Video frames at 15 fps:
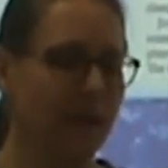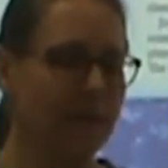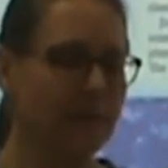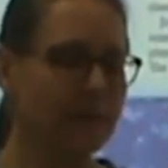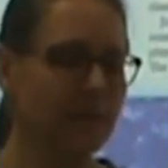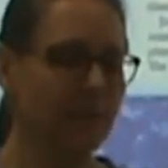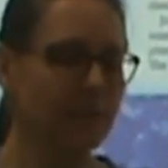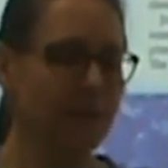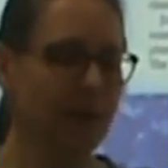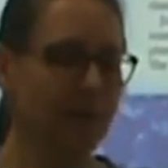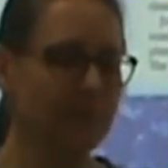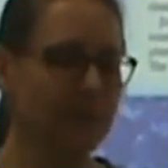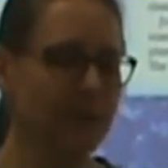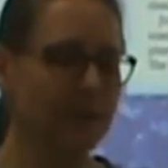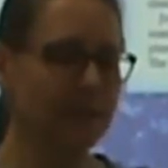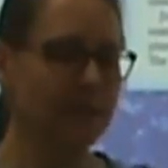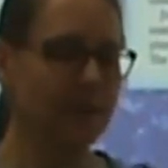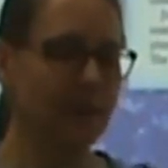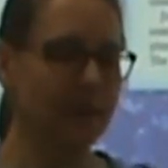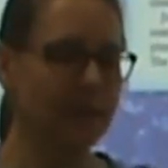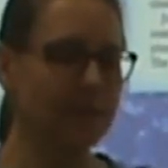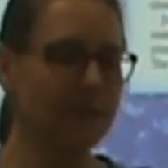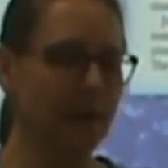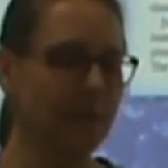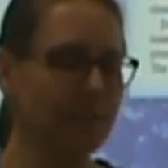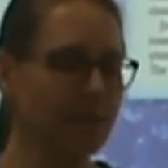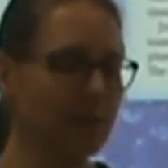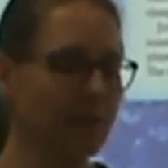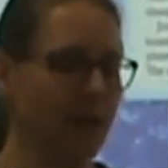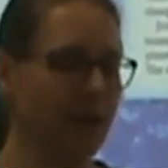Sometimes he'd stop
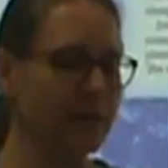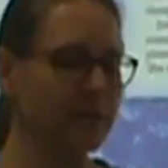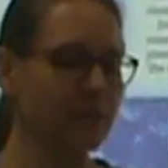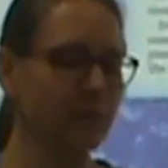to rest